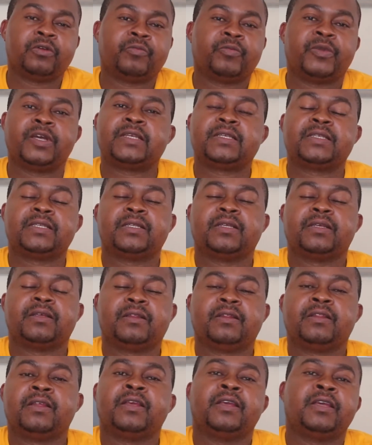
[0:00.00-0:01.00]
but
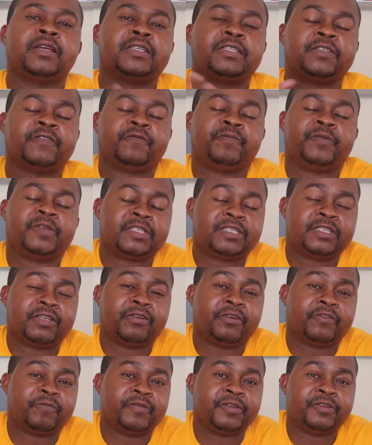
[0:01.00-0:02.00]
the active
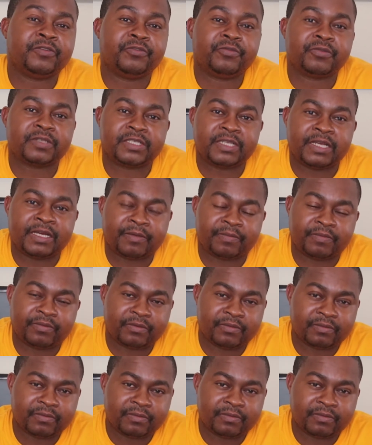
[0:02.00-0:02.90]
material has been used up.